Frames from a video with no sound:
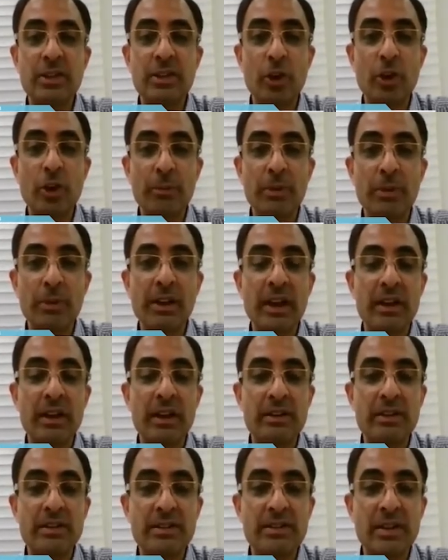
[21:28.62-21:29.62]
normal
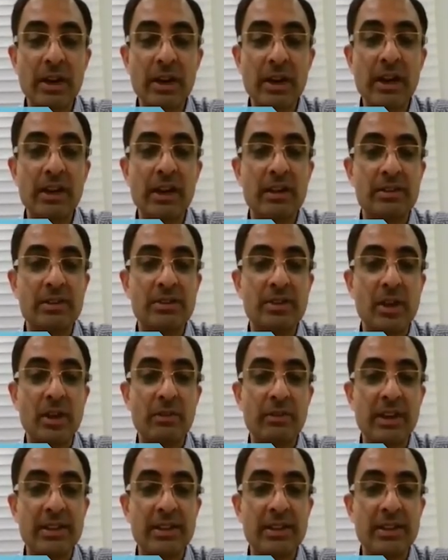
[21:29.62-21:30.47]
ultrasound, lung ultrasound.